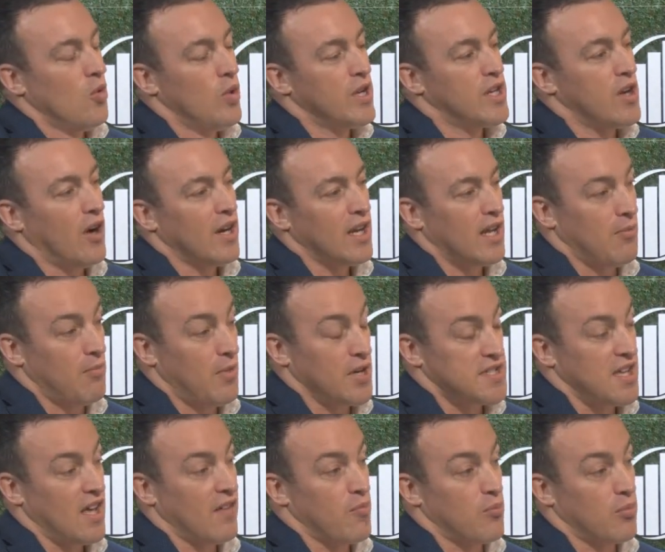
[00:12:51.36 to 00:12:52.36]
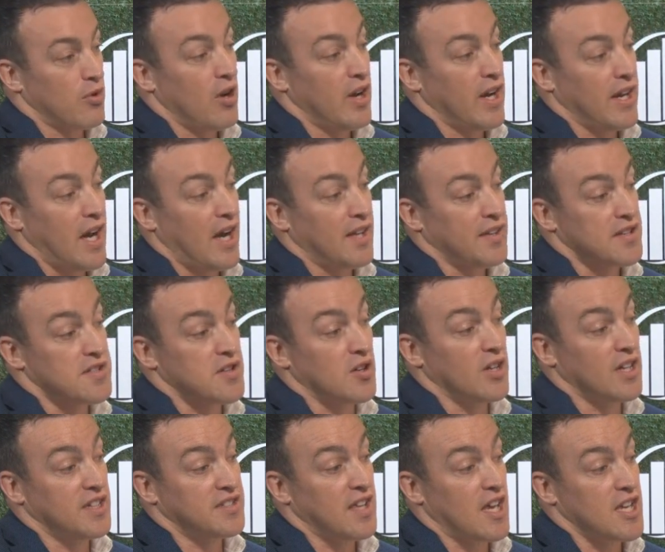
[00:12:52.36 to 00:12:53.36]
we kind of myself and Brian had this
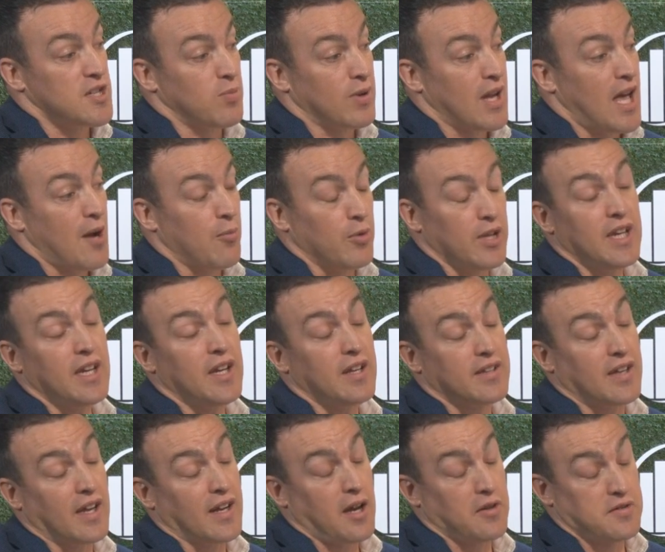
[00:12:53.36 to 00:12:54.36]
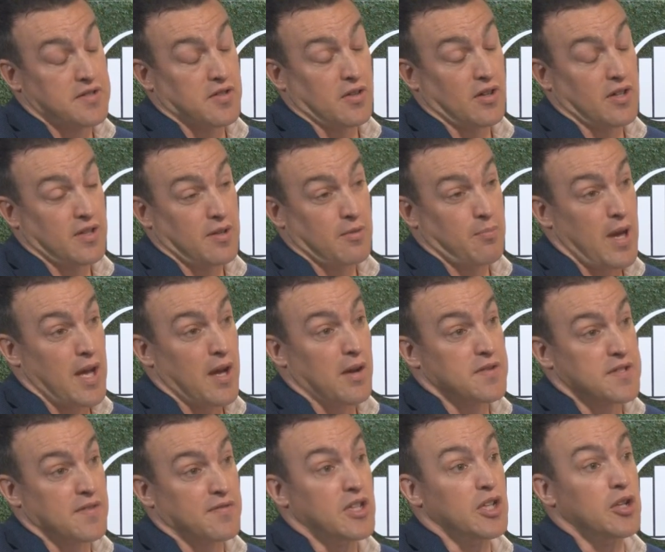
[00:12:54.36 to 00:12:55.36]
early stage plan. We needed to get outside the
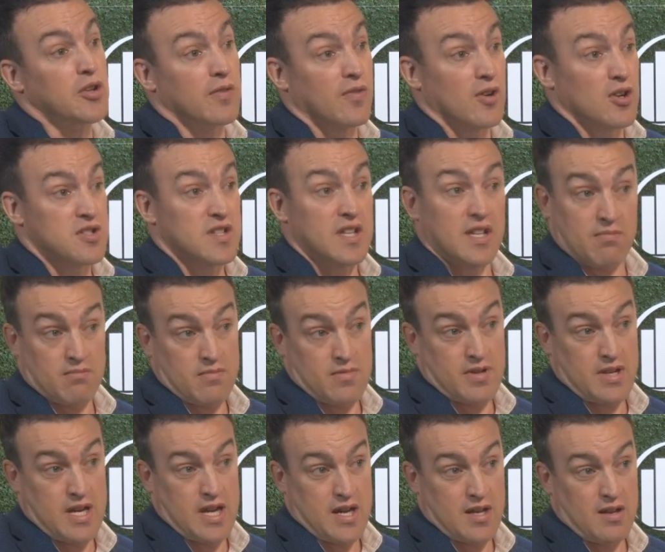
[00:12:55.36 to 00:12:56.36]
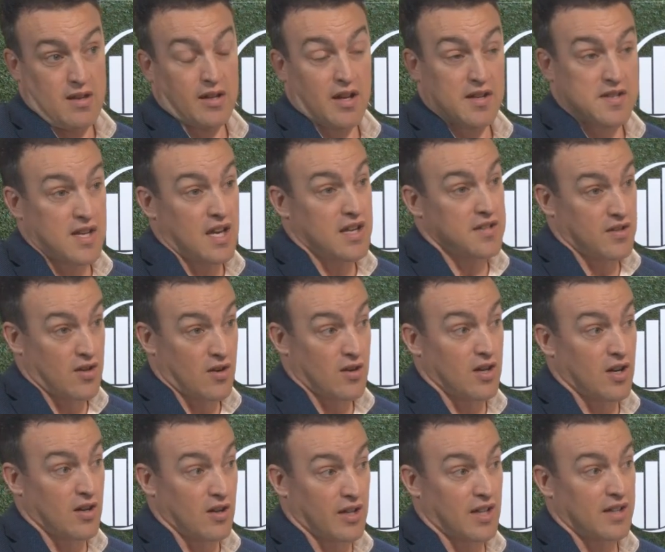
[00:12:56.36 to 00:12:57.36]
bounds of the university. Uh, like I was saying to you
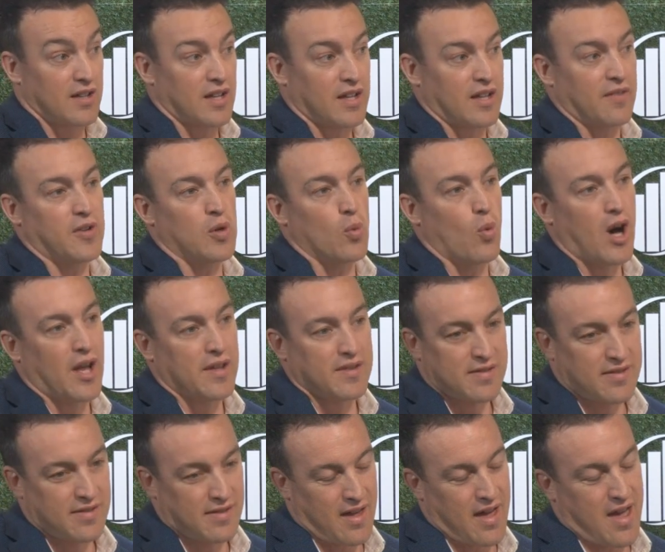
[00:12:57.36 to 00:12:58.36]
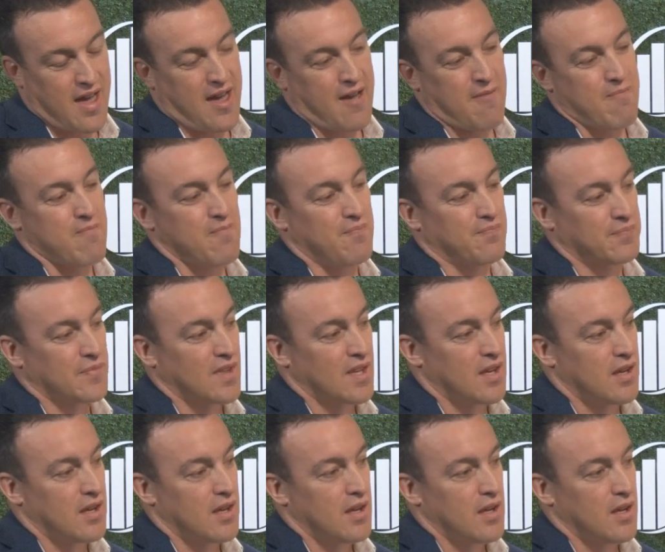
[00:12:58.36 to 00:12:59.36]
earlier, like I think if you want. Um,
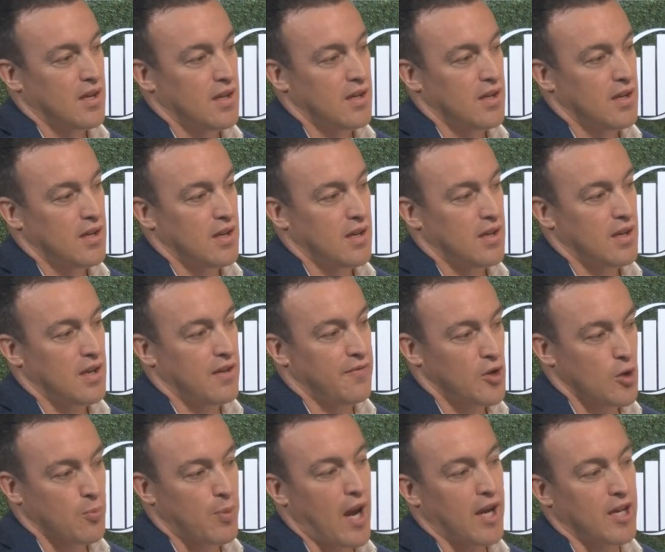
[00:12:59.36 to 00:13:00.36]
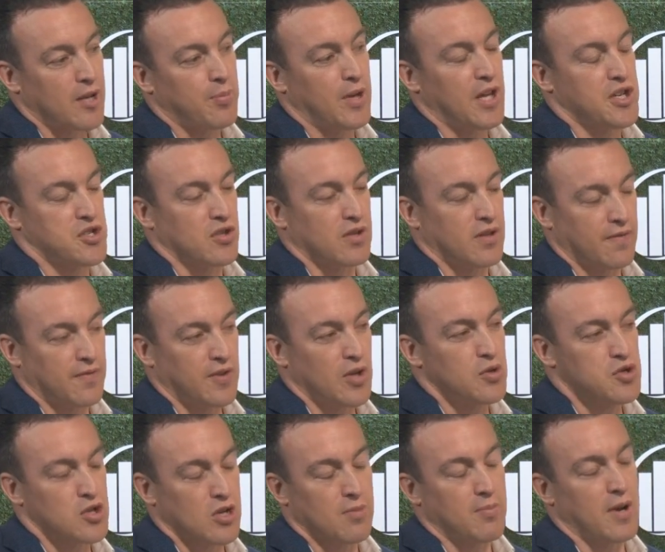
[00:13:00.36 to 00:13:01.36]
if you're painting a picture of the
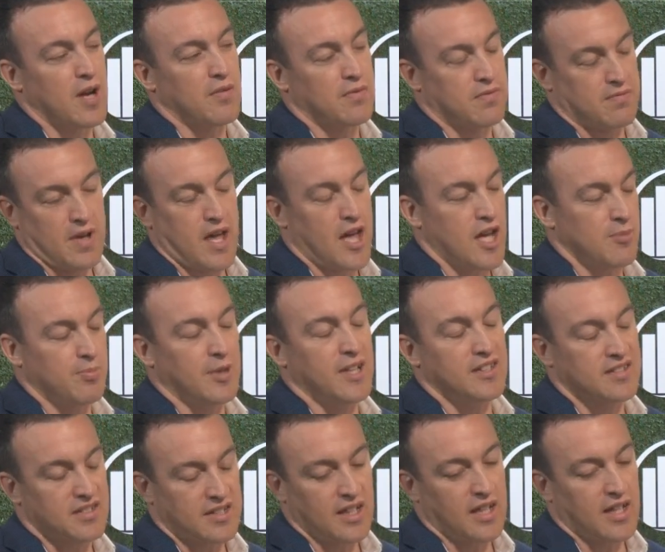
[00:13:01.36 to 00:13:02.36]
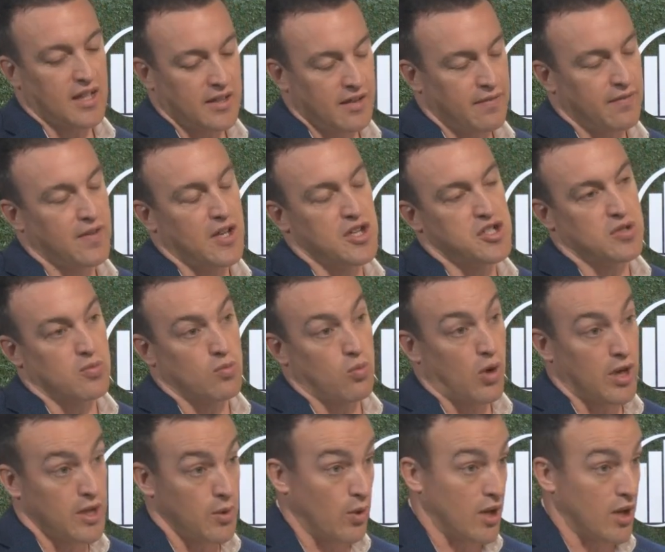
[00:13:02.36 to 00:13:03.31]
future about APC and the vision, what